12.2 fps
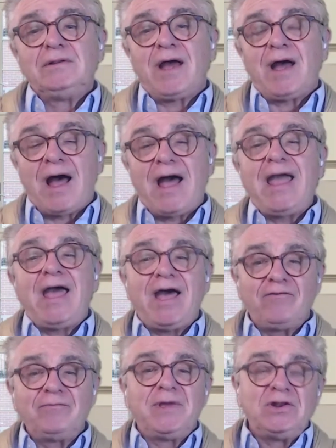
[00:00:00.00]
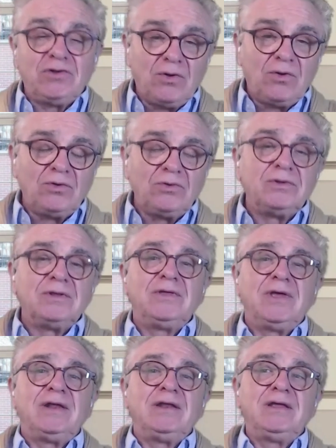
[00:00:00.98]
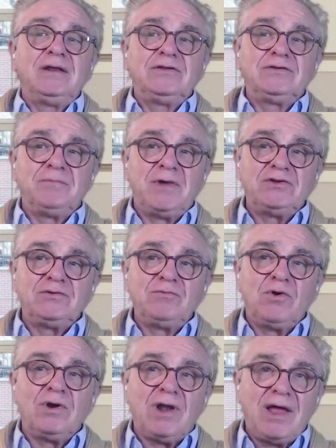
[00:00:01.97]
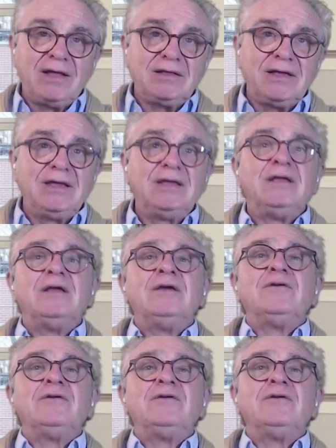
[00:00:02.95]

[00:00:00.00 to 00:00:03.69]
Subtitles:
I have been told that it is much more likely